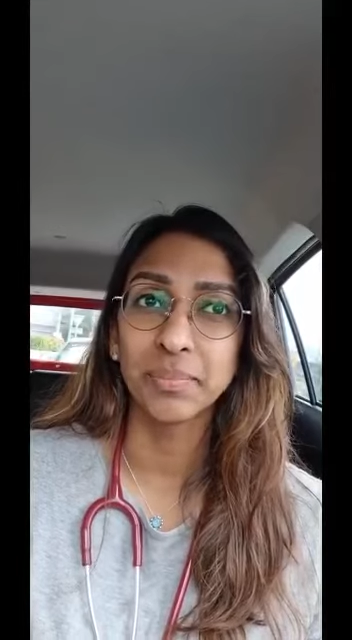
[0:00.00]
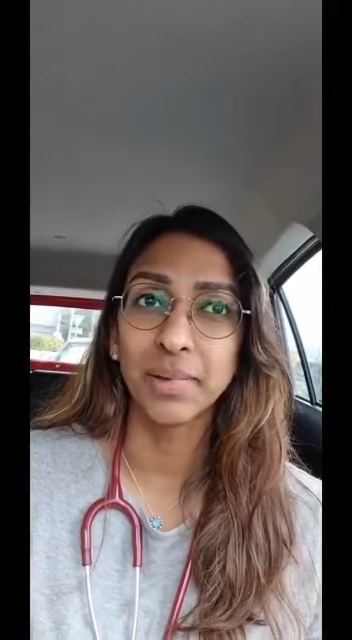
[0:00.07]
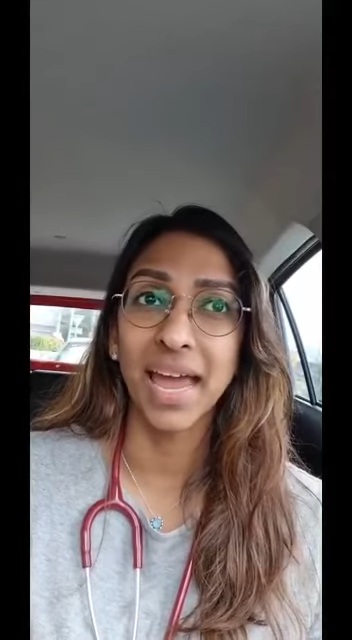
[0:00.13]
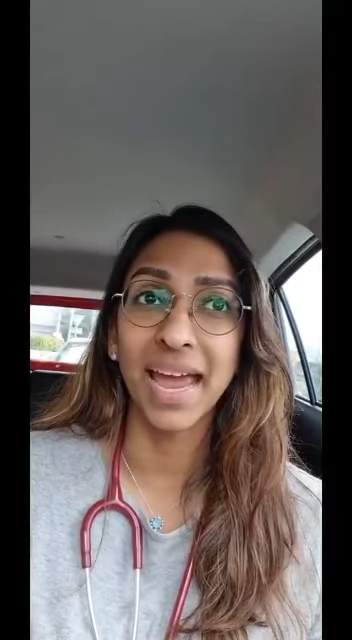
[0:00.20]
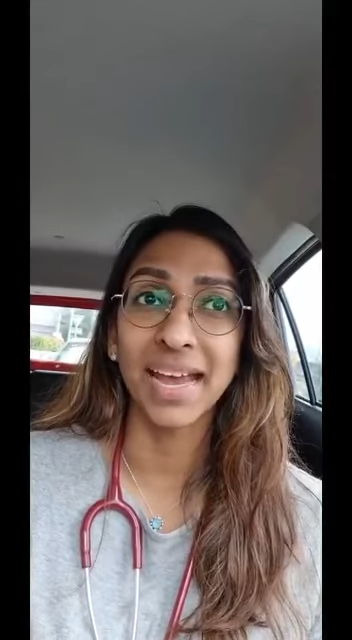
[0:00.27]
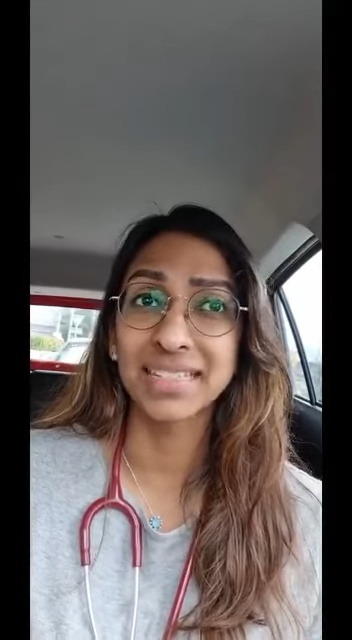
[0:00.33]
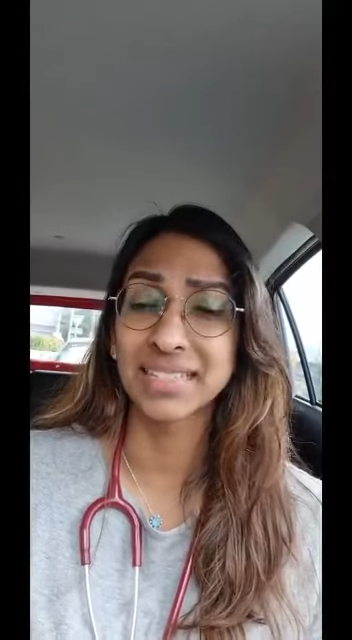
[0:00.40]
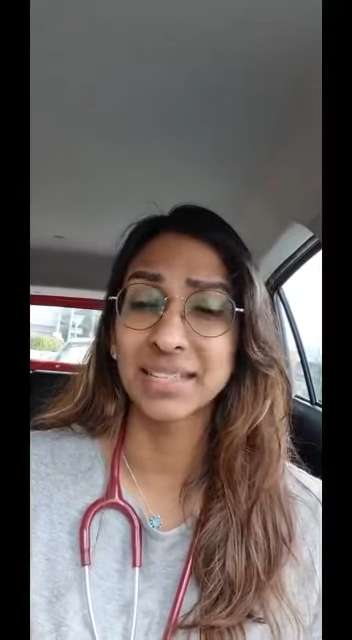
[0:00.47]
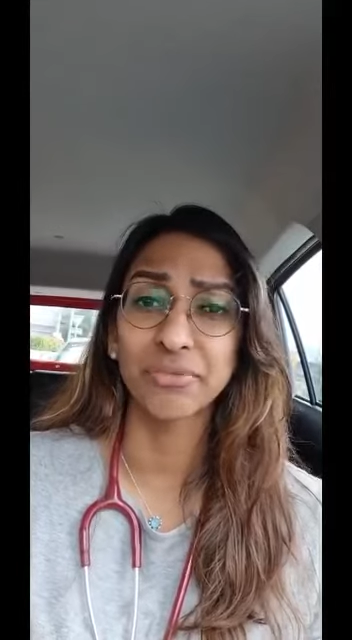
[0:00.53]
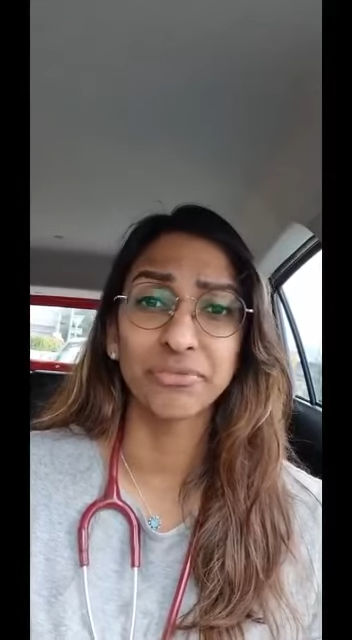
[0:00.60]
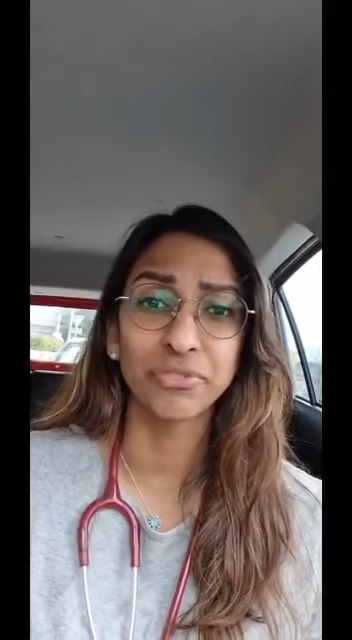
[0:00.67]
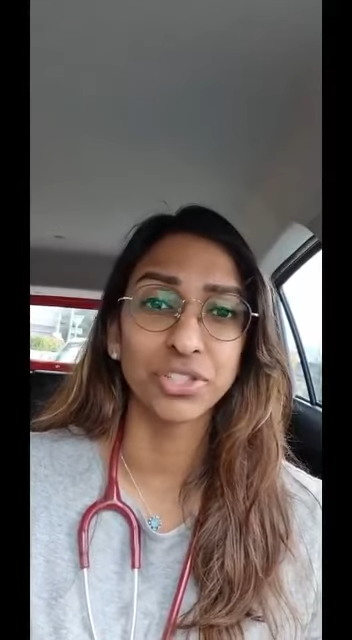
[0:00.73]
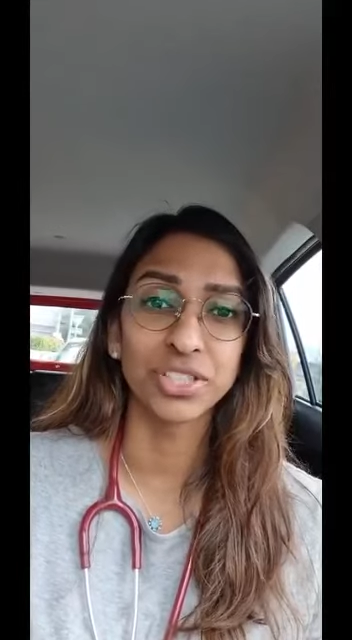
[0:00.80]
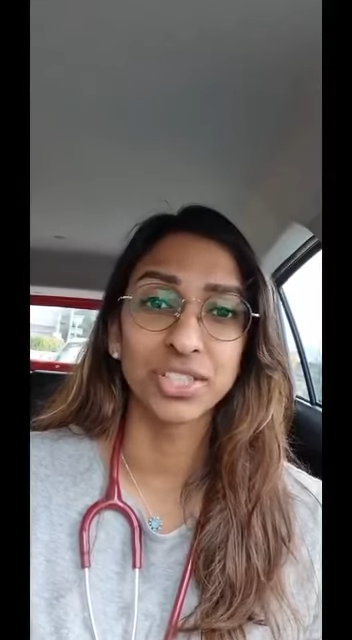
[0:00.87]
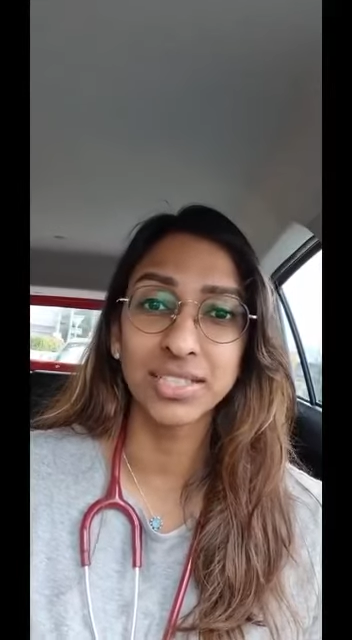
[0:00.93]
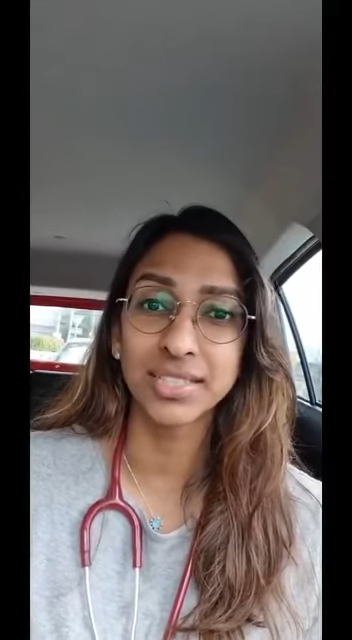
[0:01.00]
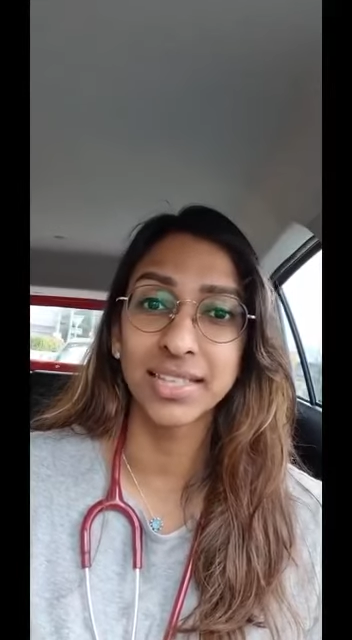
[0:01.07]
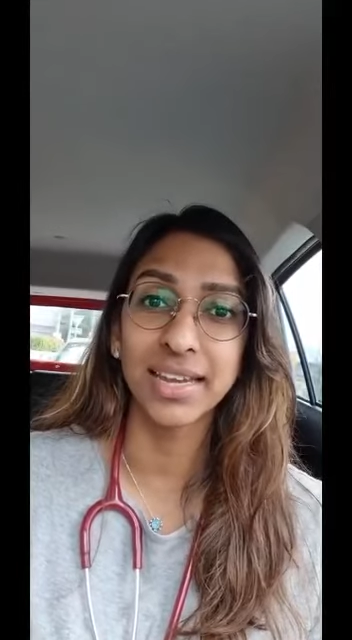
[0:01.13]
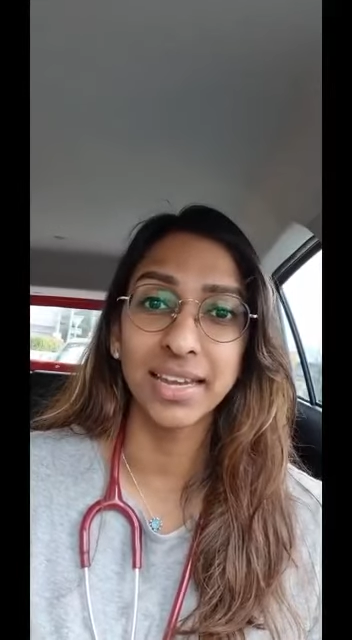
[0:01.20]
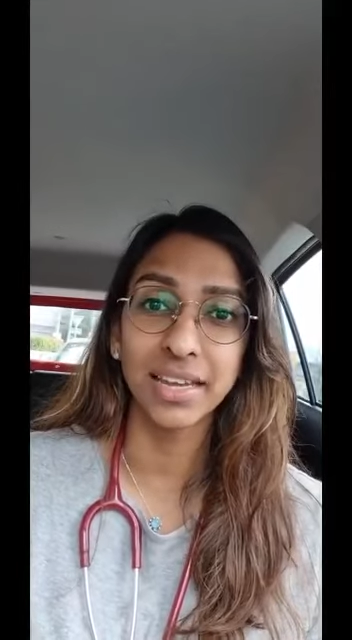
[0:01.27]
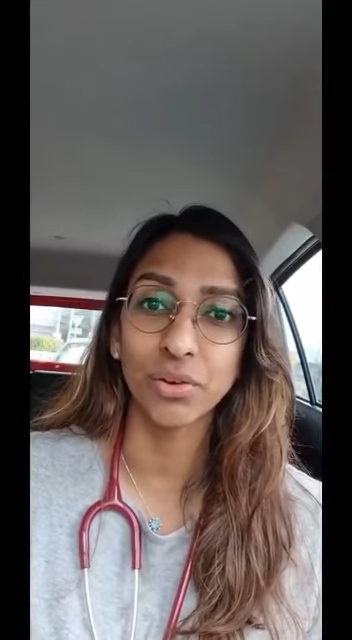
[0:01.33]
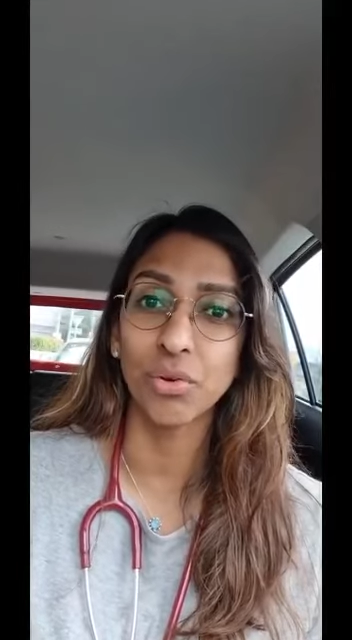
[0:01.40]
except for just
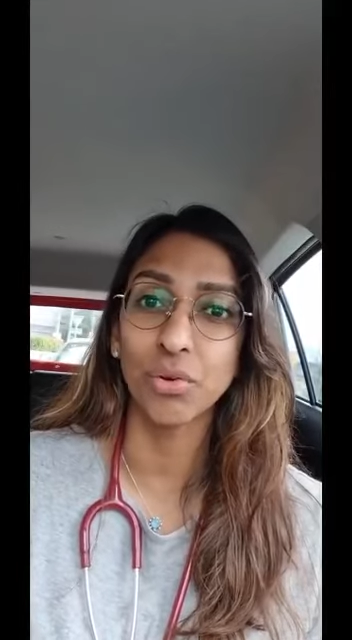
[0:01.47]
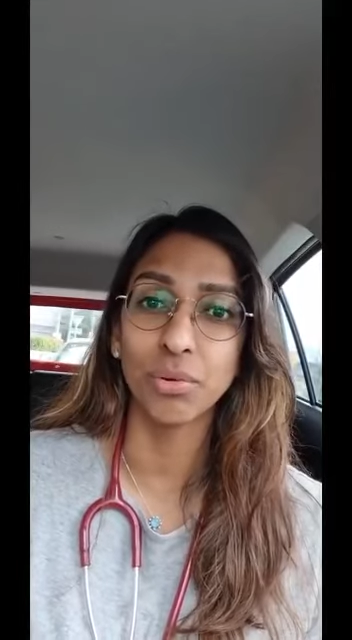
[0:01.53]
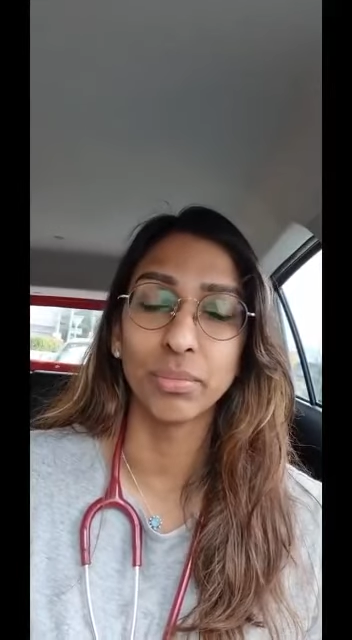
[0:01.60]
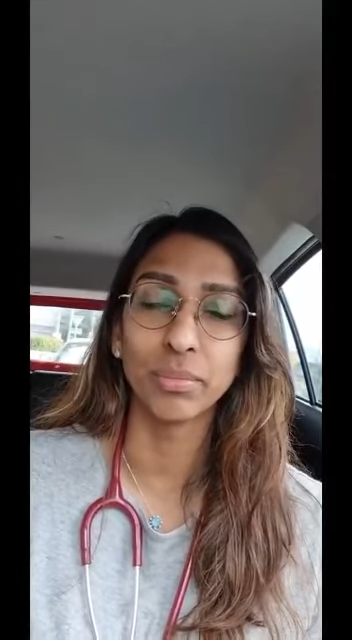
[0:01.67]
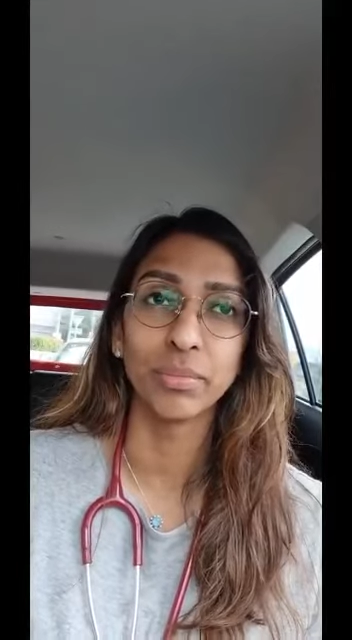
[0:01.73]
staying at home.